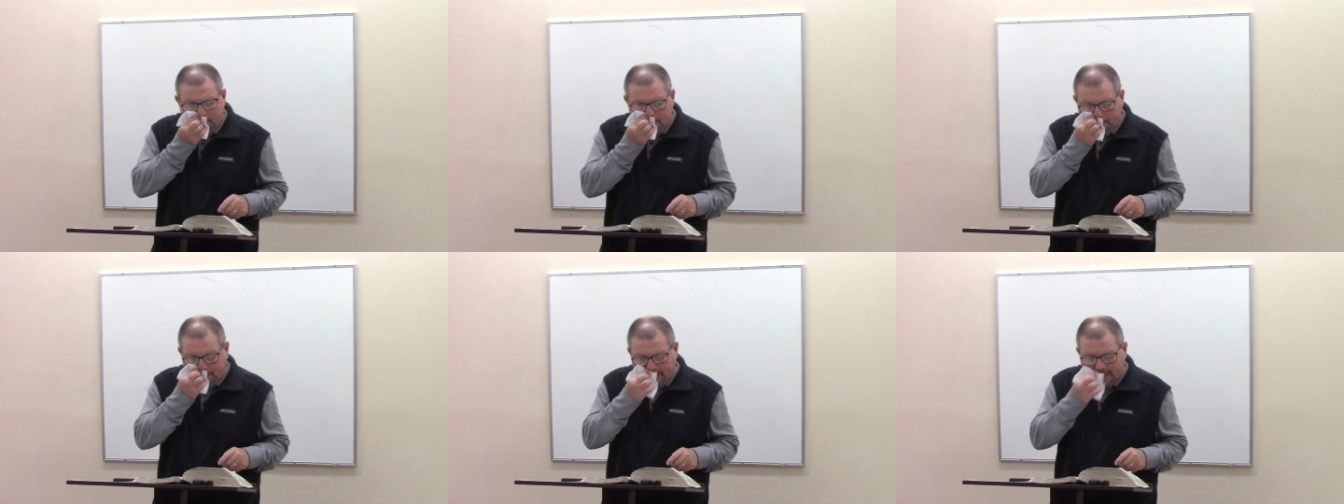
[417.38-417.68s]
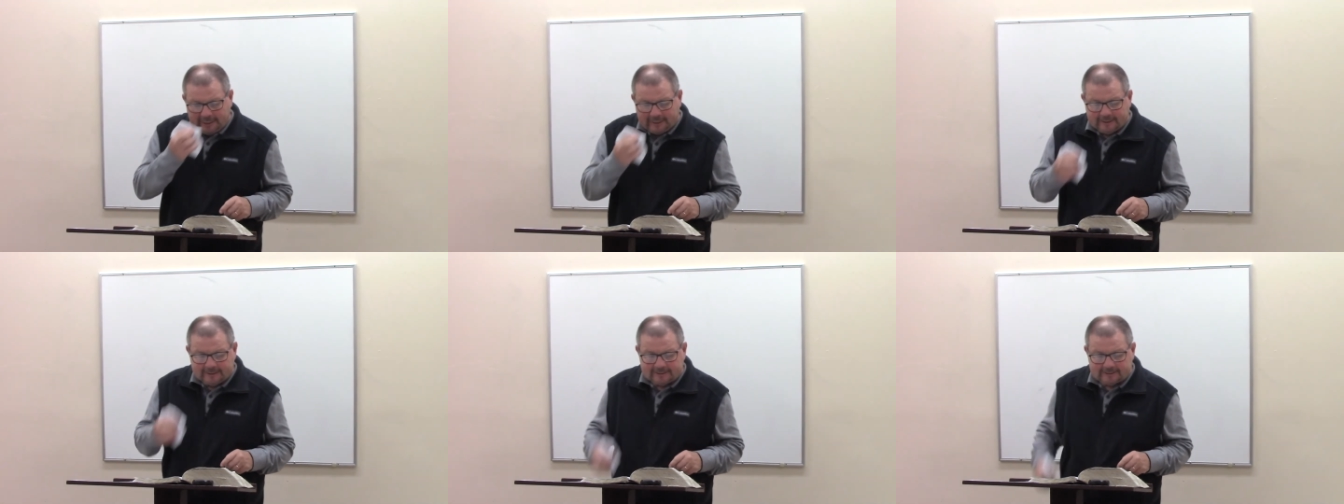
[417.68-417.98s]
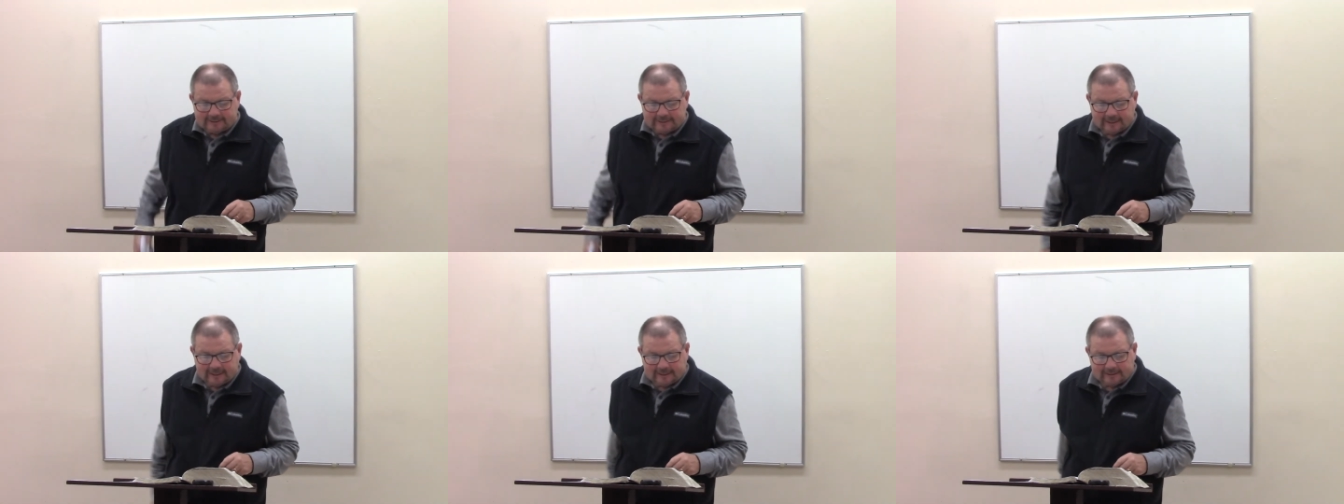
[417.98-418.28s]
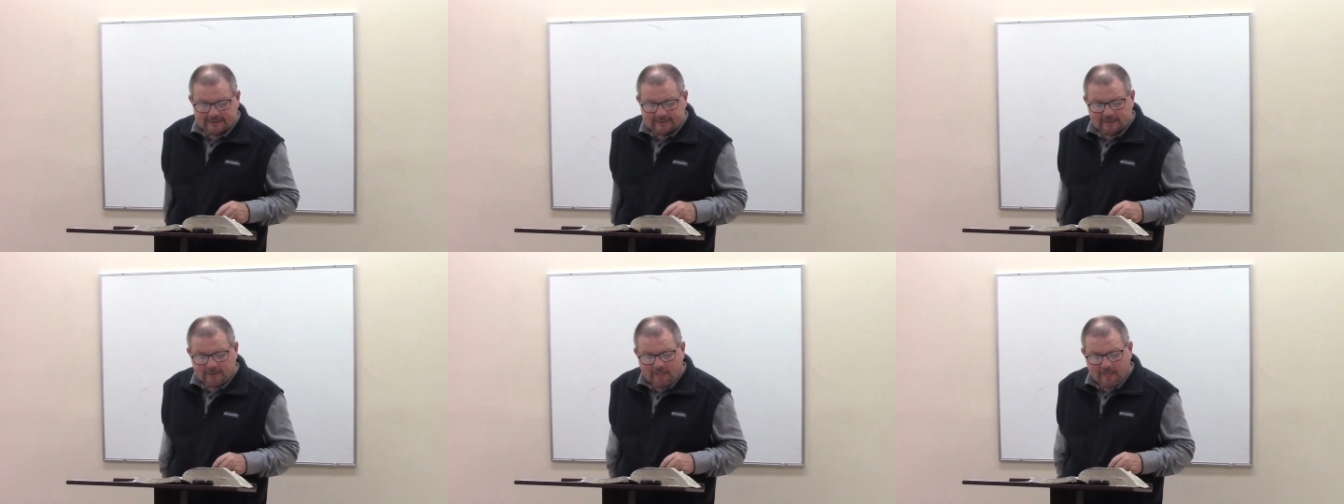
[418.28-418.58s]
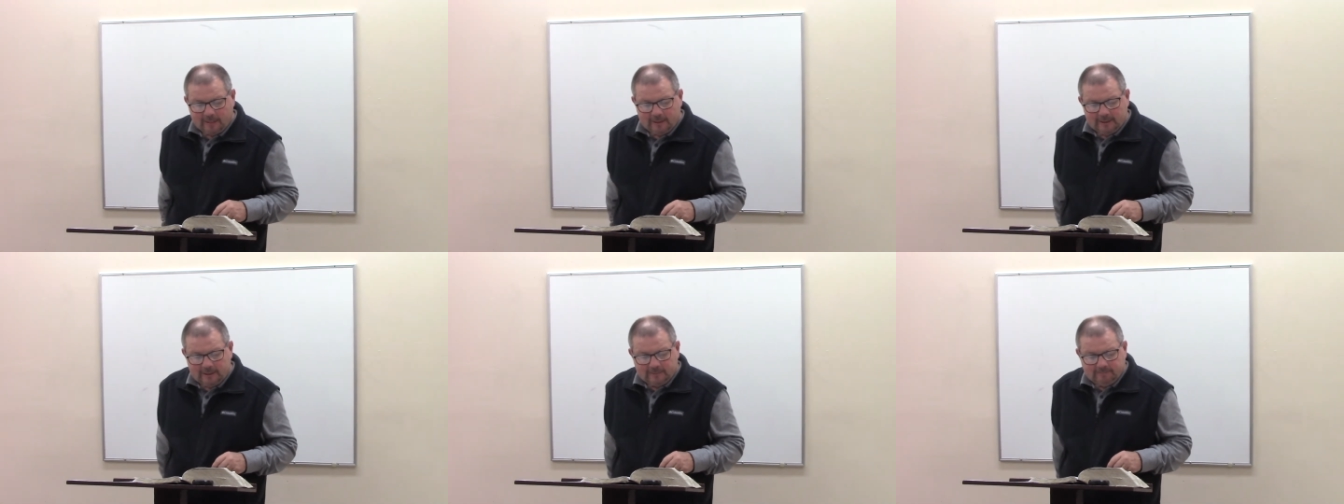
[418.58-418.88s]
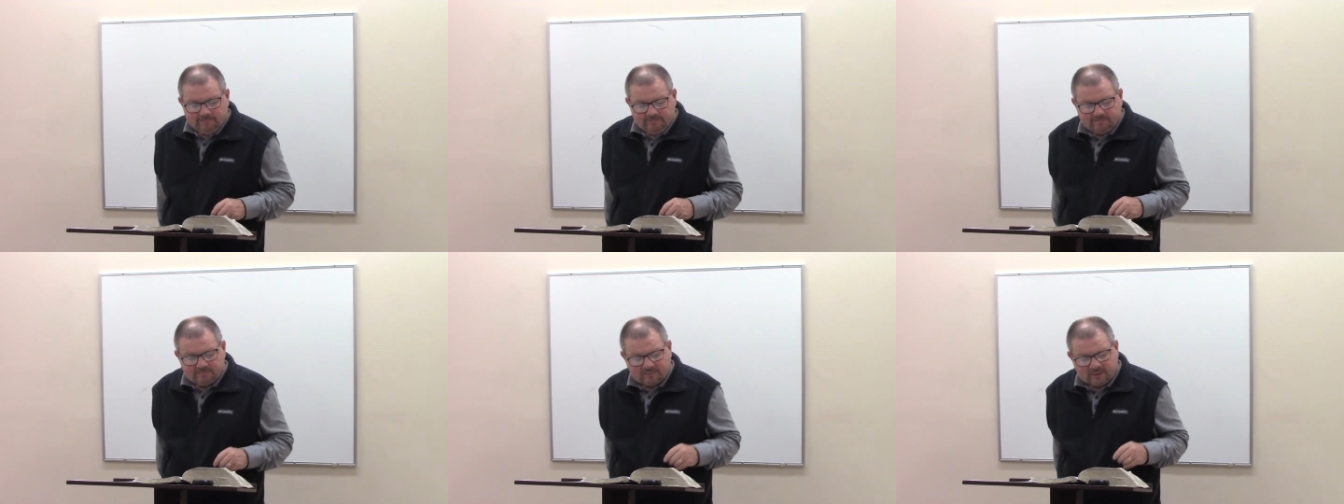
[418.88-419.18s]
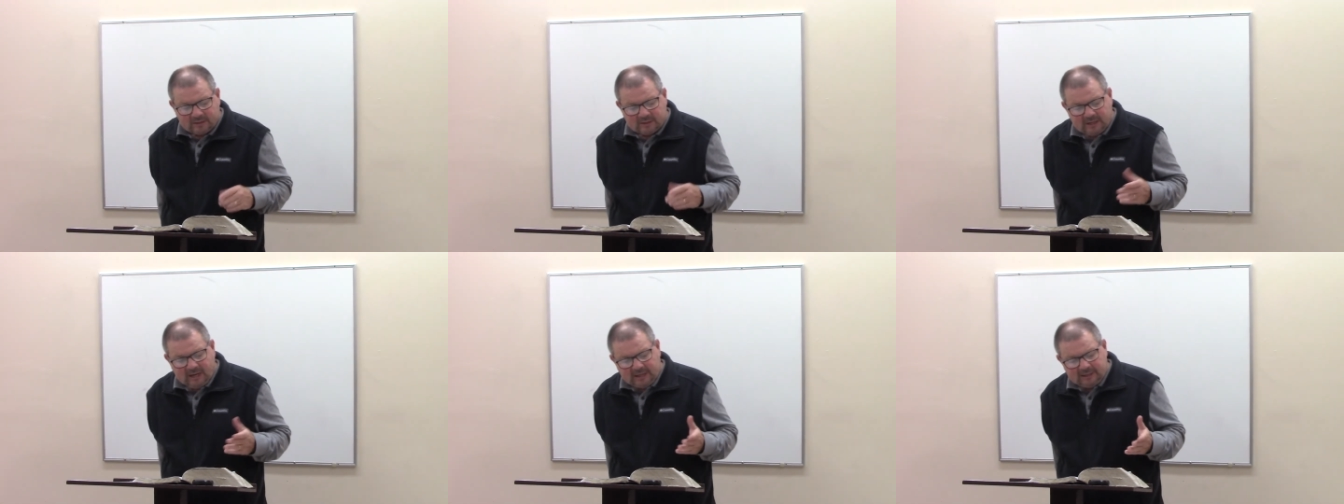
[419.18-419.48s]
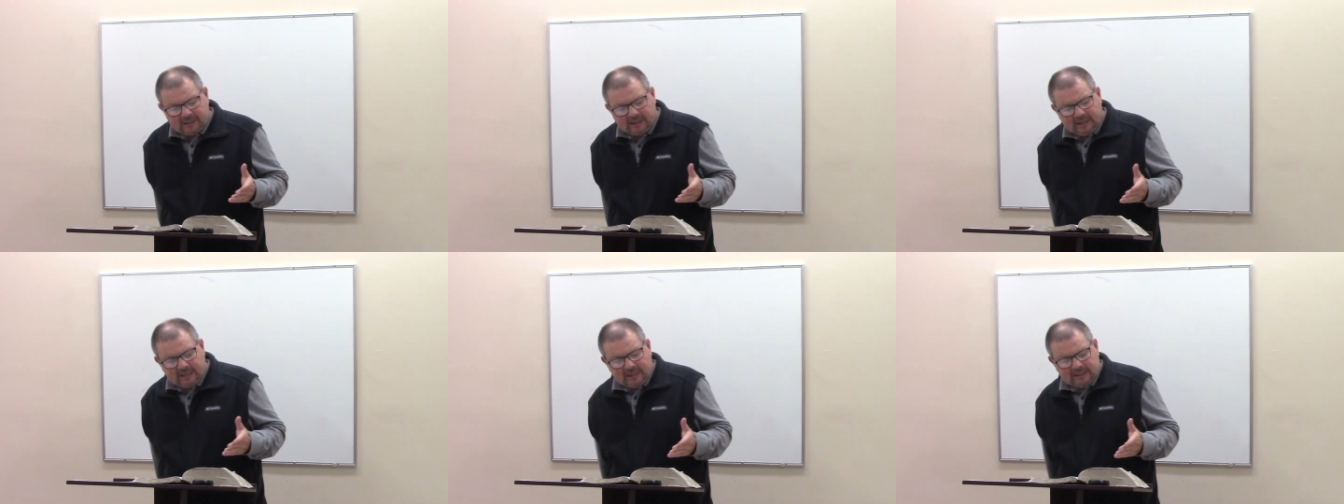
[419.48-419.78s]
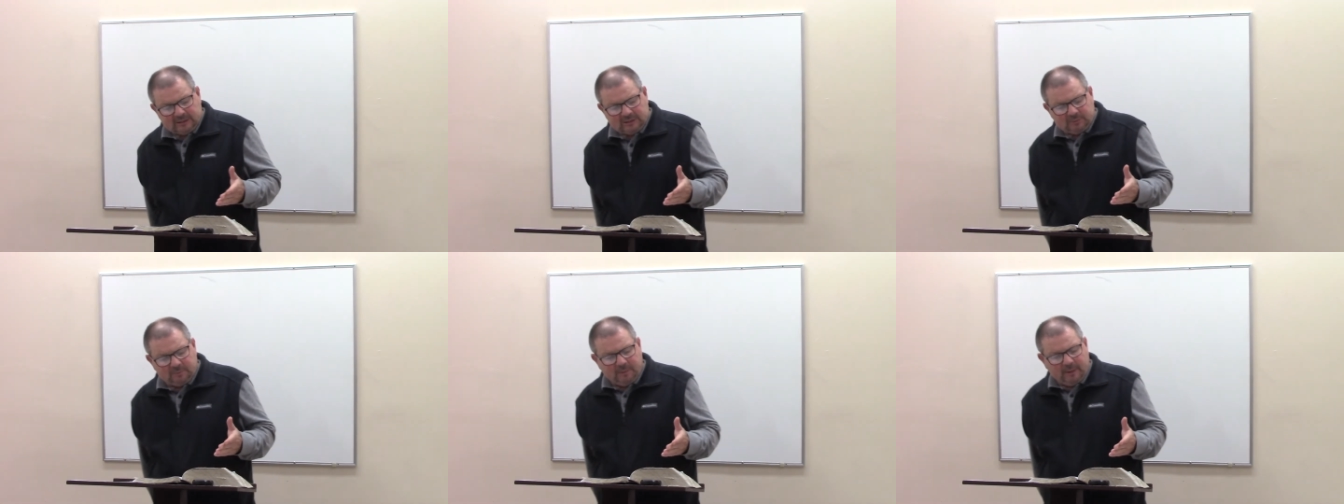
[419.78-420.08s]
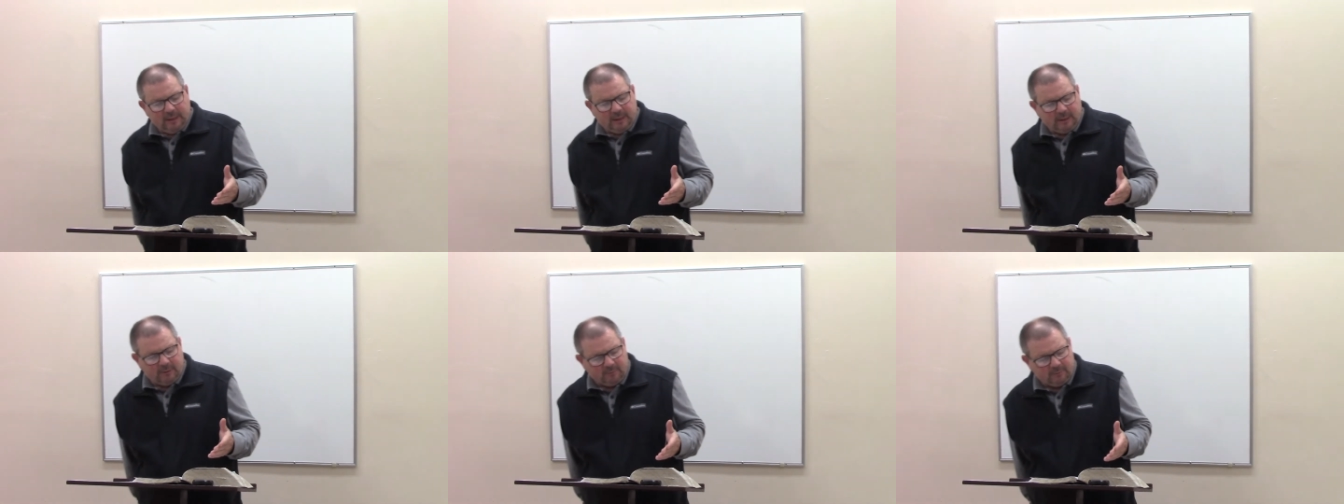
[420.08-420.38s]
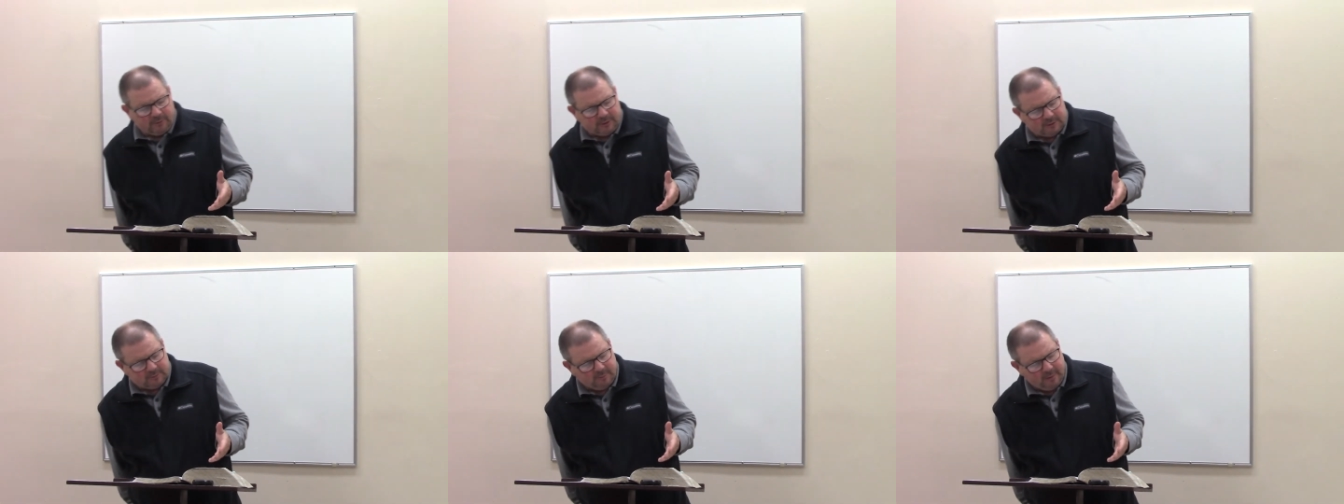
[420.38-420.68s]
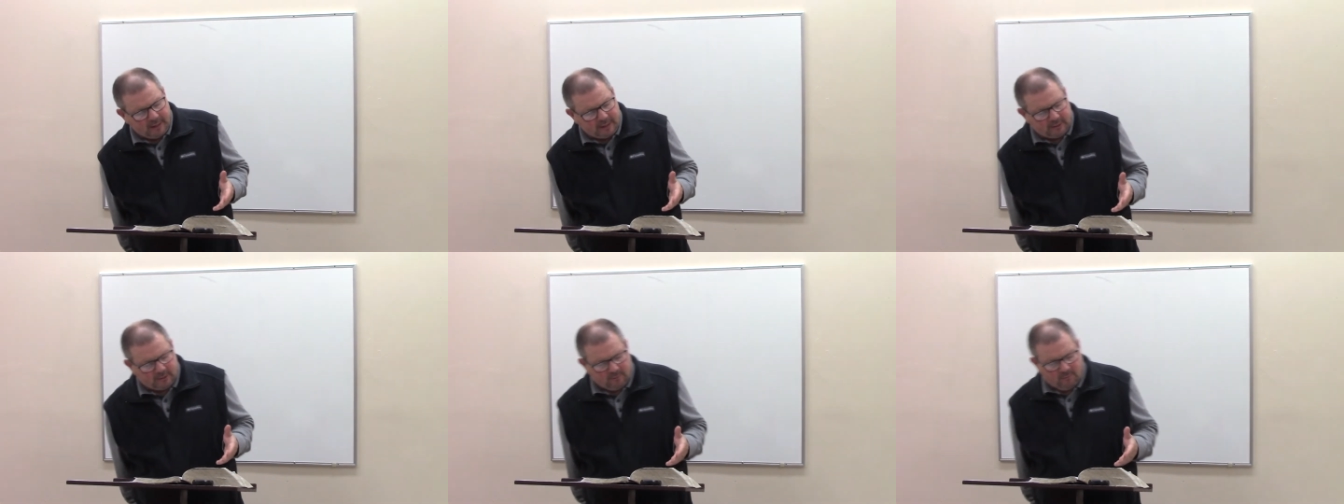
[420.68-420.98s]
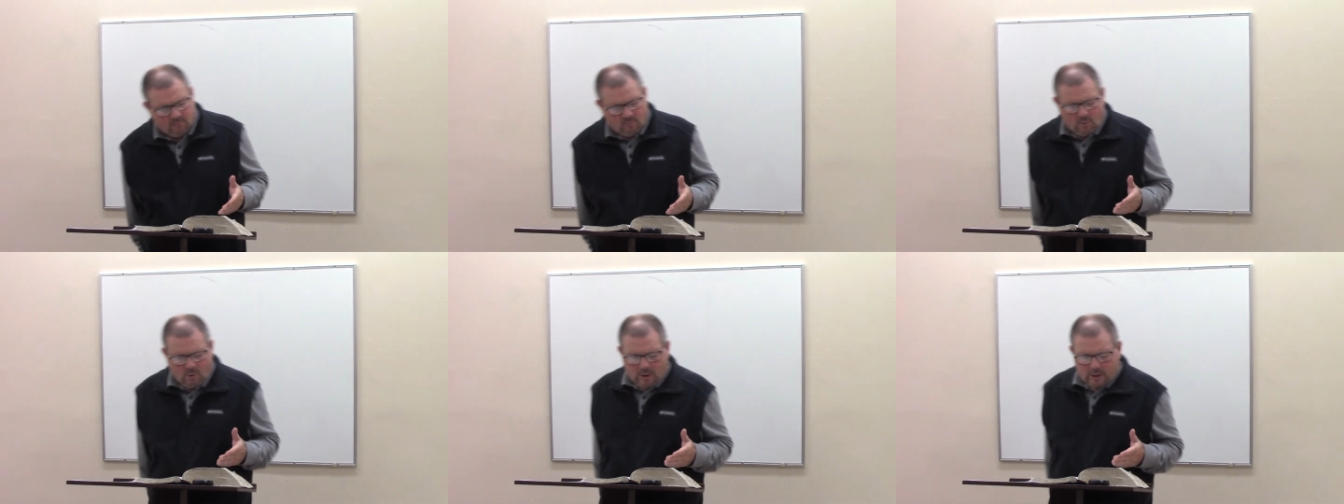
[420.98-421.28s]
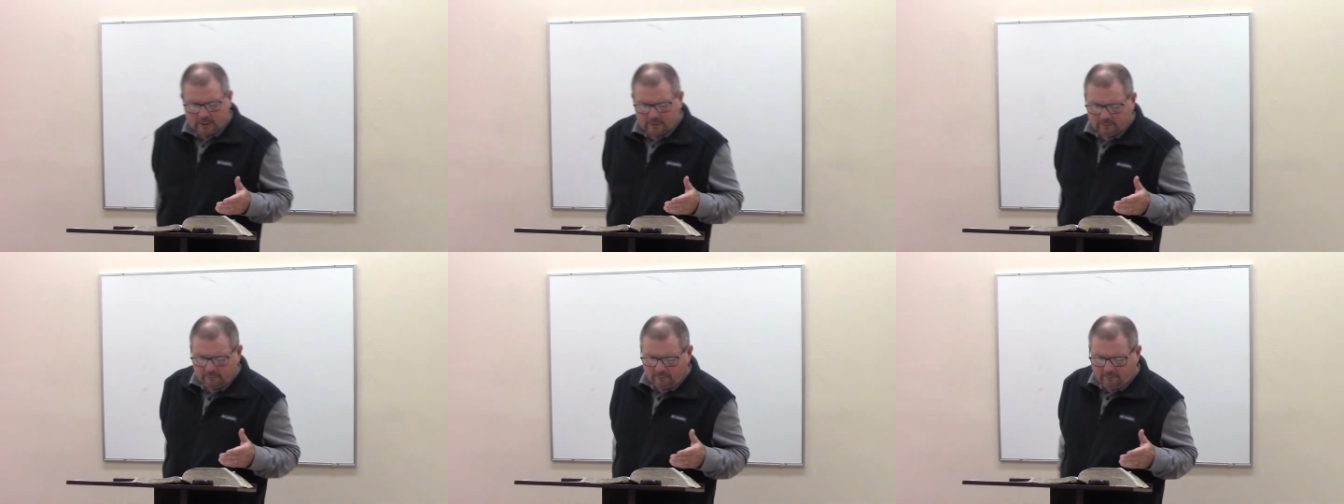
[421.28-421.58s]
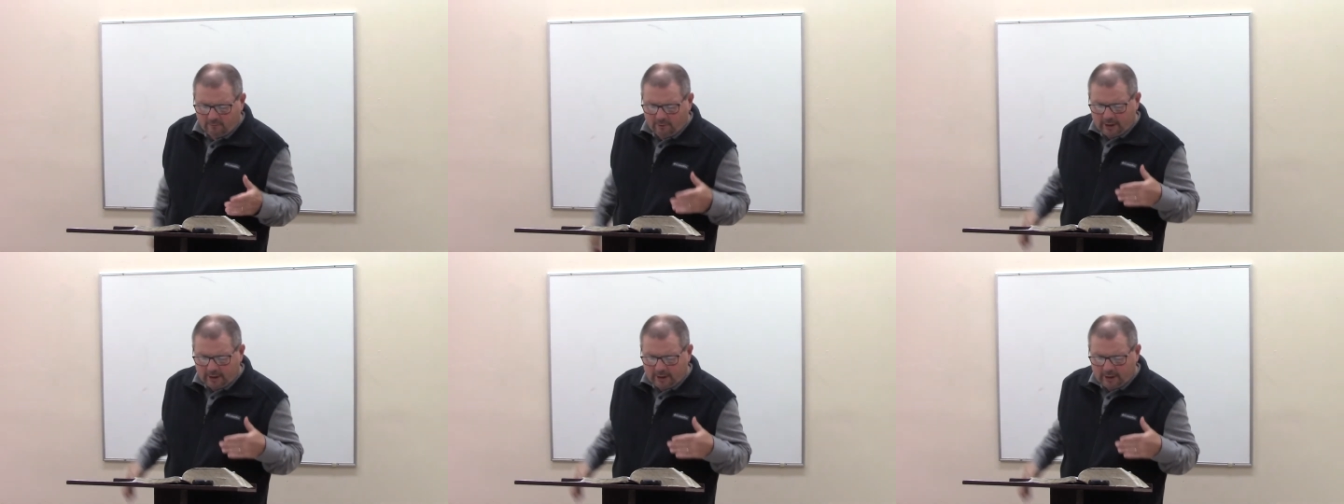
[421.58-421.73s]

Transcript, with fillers: and it says, Not that I speak in respect of want, for